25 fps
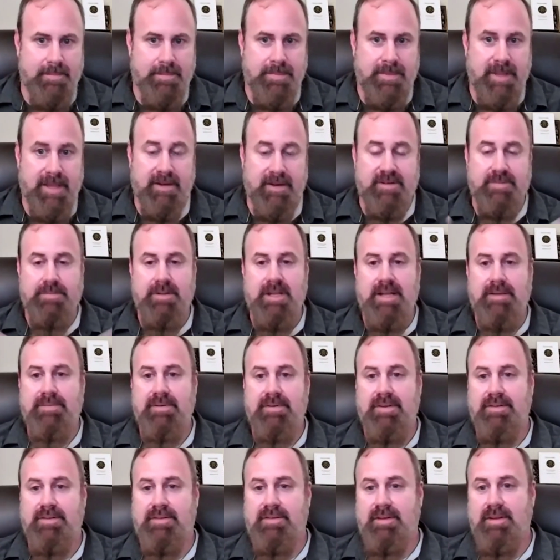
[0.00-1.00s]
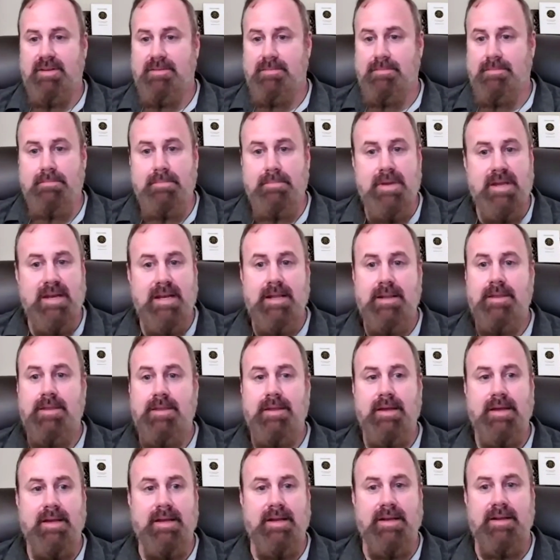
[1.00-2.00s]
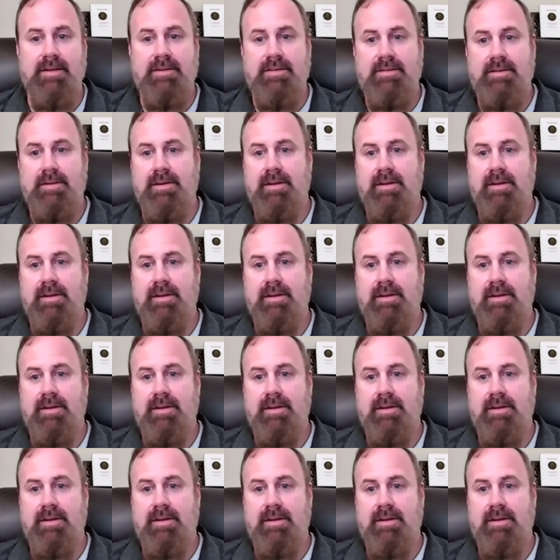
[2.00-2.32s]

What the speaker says: Theodish belief is many things,